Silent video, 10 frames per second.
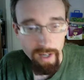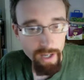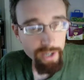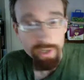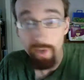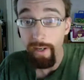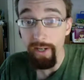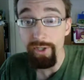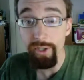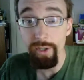So in
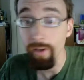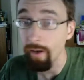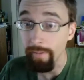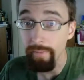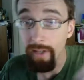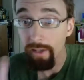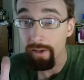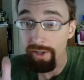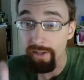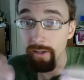case you're like me, you're
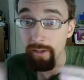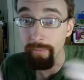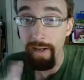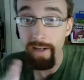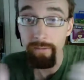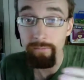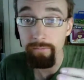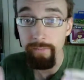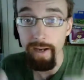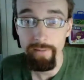sitting there debating
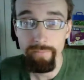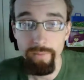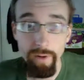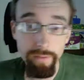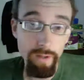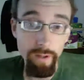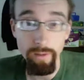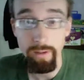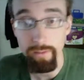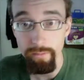back and forth, you know,